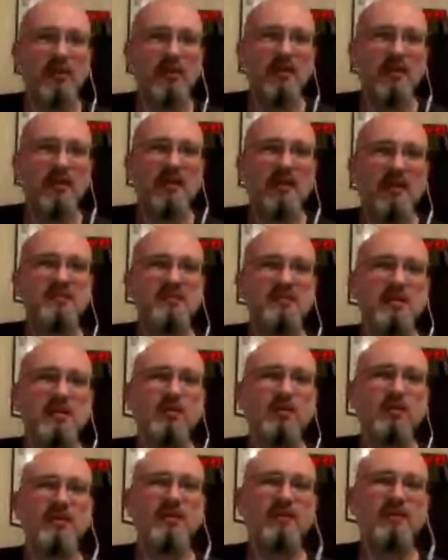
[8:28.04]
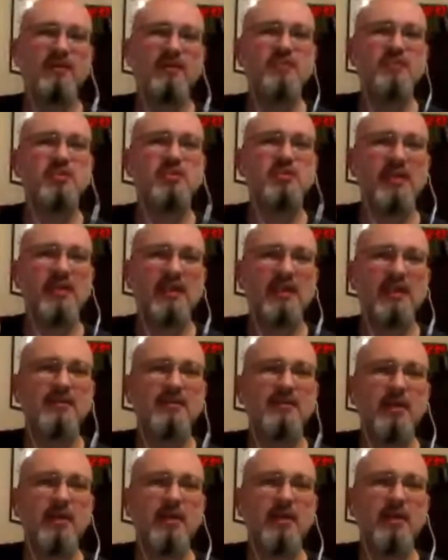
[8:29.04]
until we eventually end
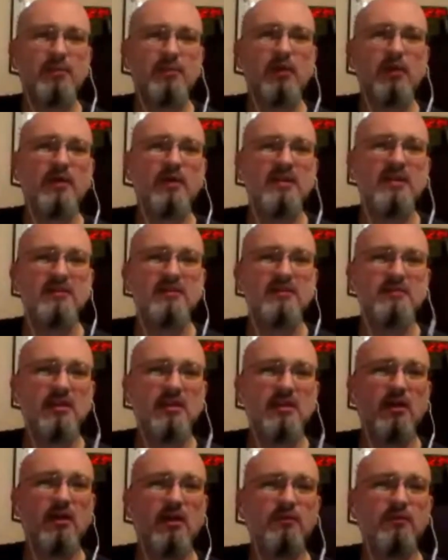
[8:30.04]
up deploying you know